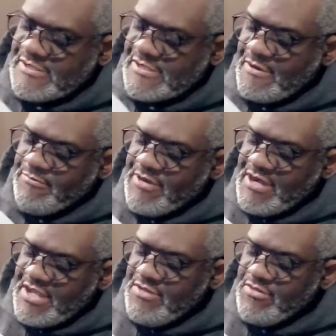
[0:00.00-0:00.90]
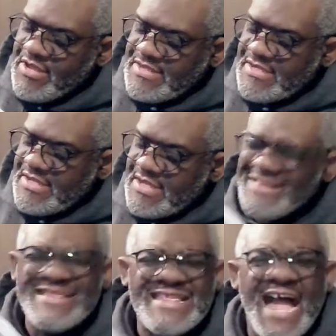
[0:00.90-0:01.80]
already you can see
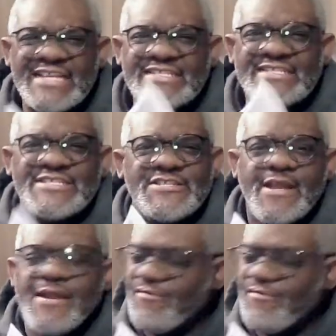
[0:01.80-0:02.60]
nice snug